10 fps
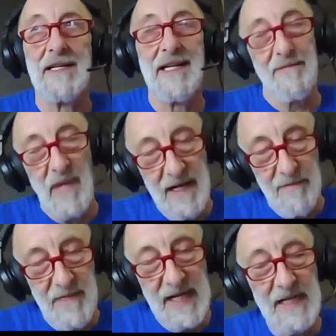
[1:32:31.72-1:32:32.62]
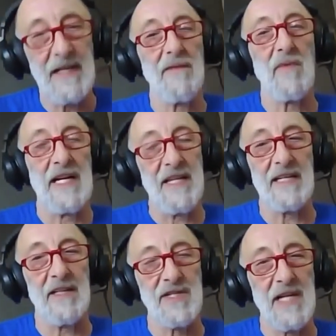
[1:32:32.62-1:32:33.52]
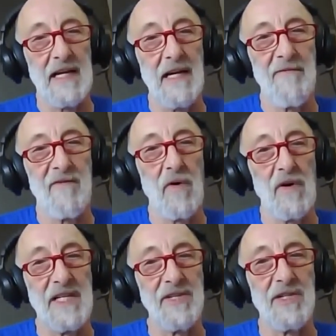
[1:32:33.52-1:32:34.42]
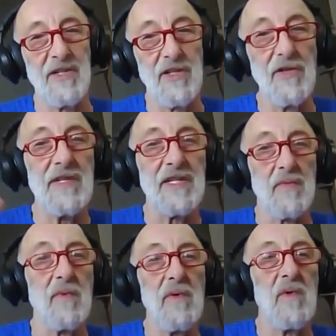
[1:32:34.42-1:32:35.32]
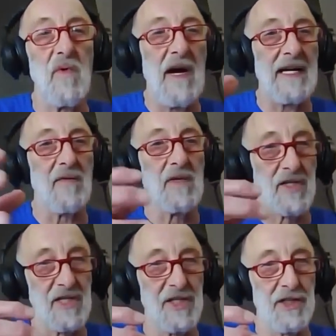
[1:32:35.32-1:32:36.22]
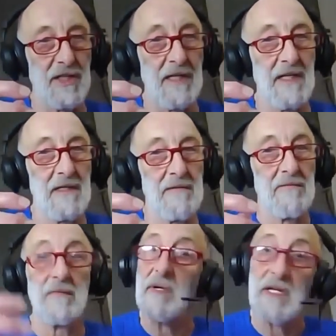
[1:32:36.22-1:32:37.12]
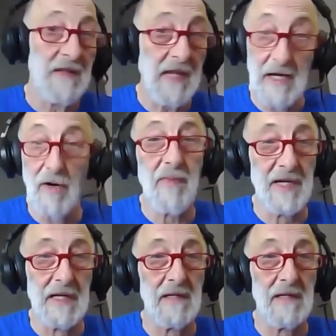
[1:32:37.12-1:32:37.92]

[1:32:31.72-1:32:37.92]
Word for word: in my opinion, what I think they're setting up for is to do this woo-woo acquisition in the open.